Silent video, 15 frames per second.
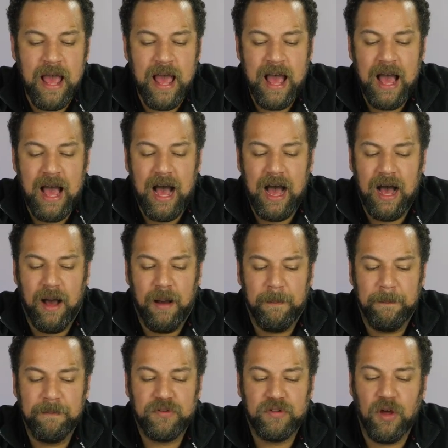
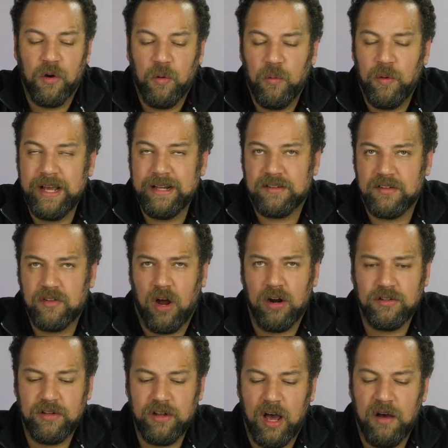So it starts
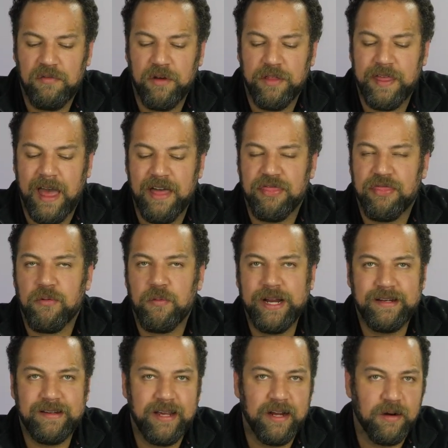off with that
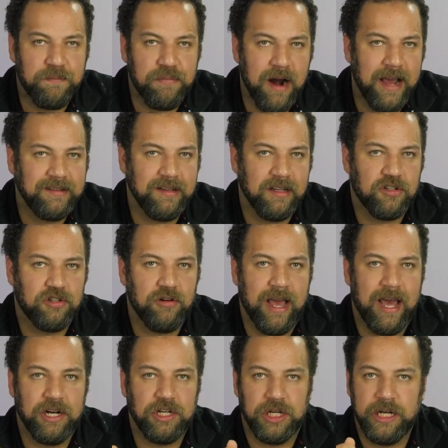3-tiered pricing
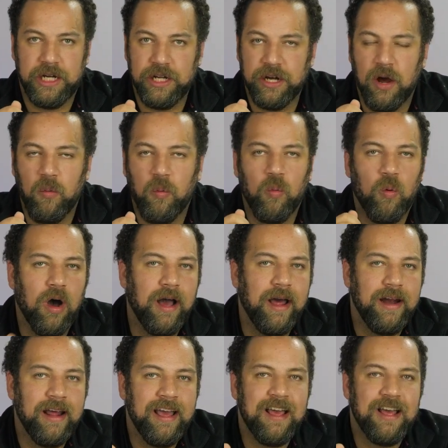strategy. What
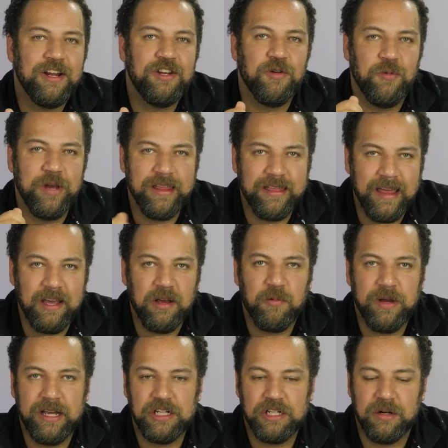do we think
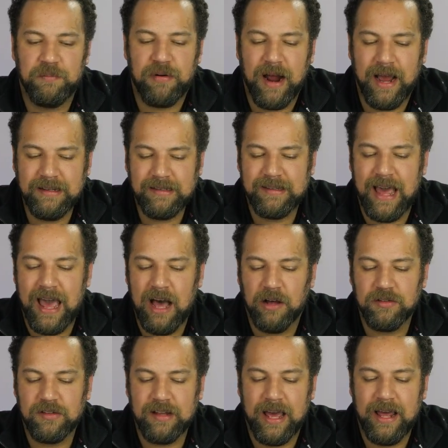we should price the
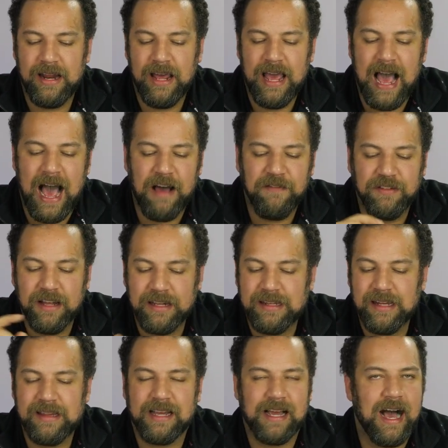house at? I've looked at
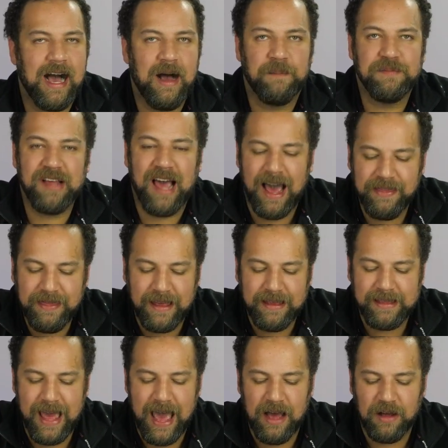the comps. I think the
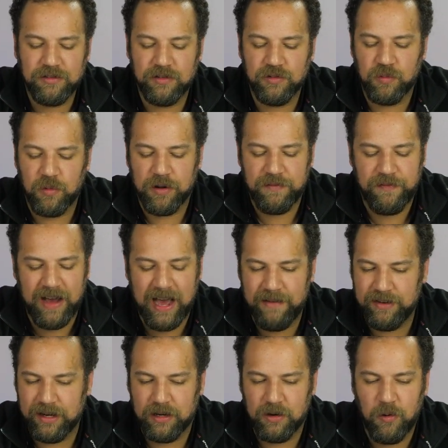house is worth
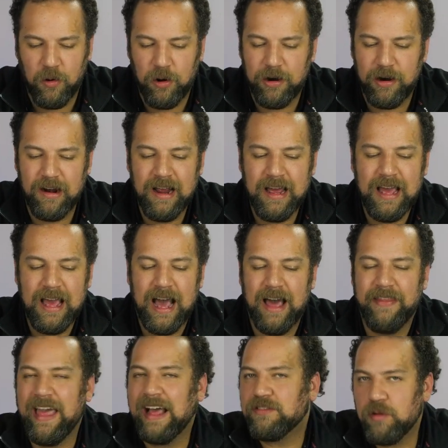5.25.
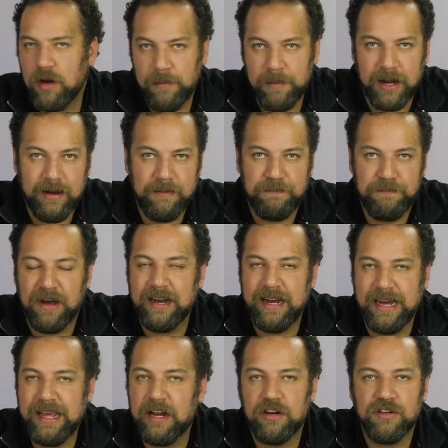That's what I'm going to put in
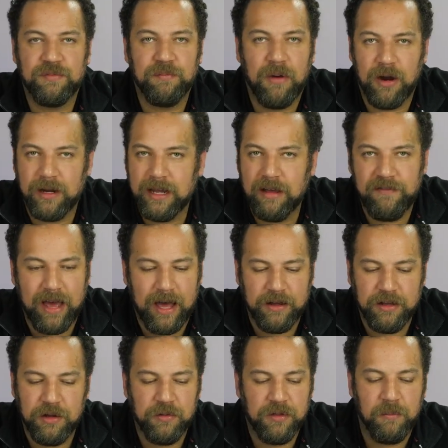here is market
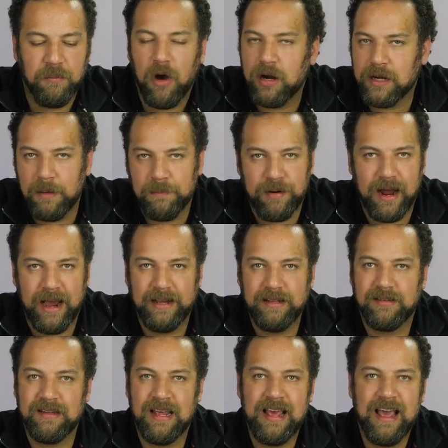value, the market price.
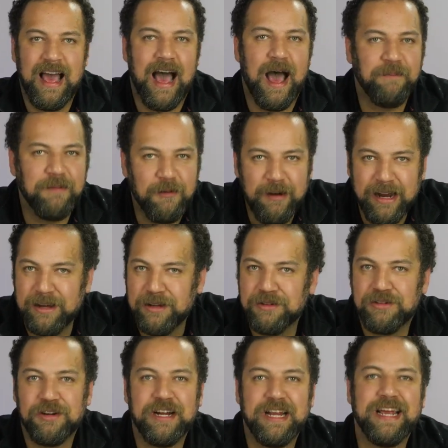I'm the
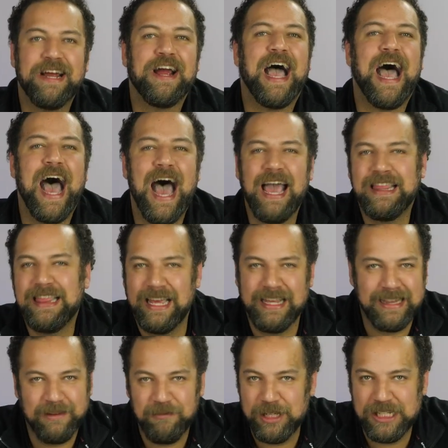realtor here. I think
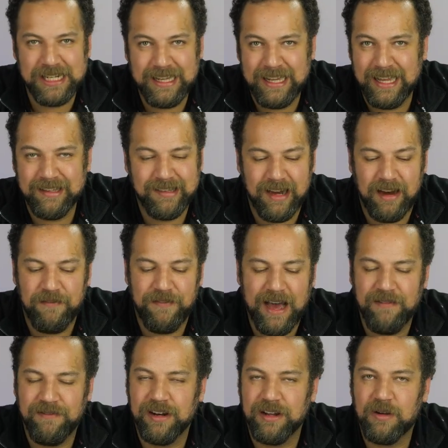that we should list it at
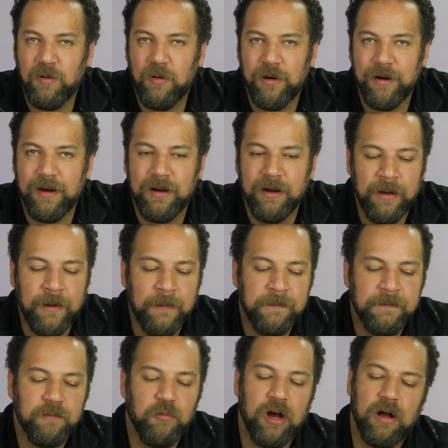5.25.
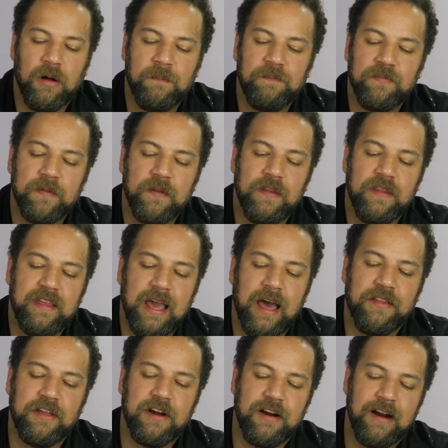Well, the
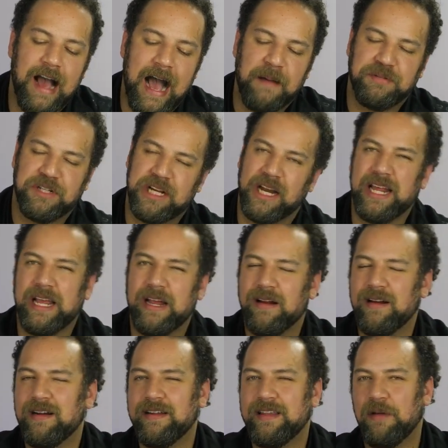other option
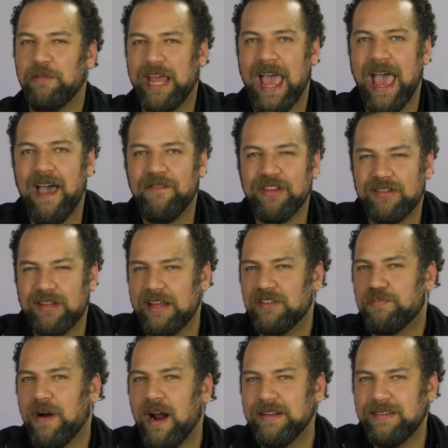here that we have is
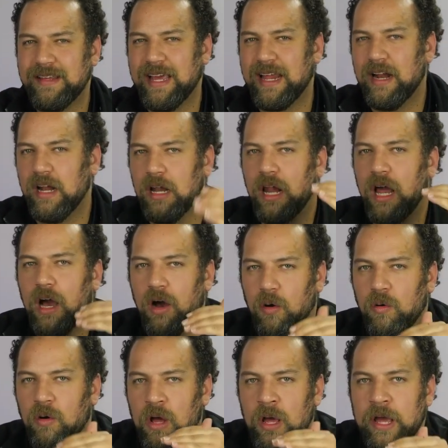pricing it low.
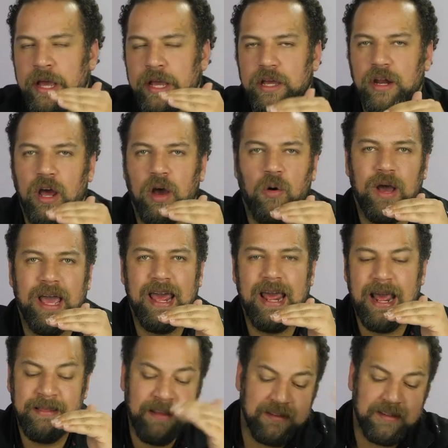
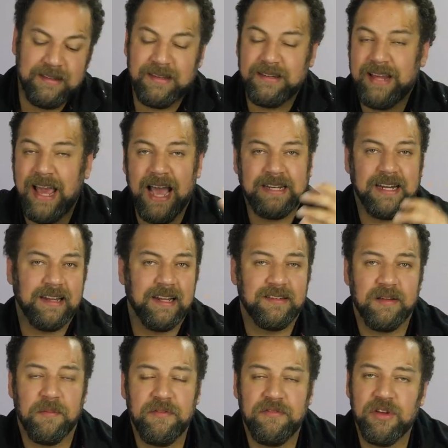And this is a tactic that
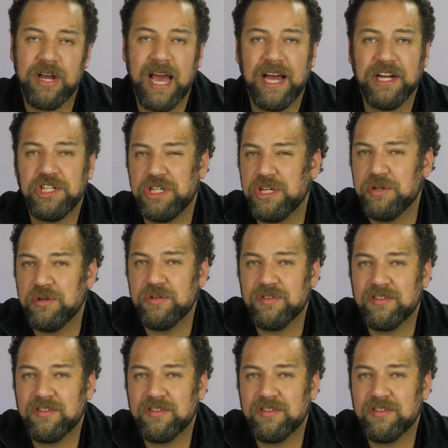some of you guys use.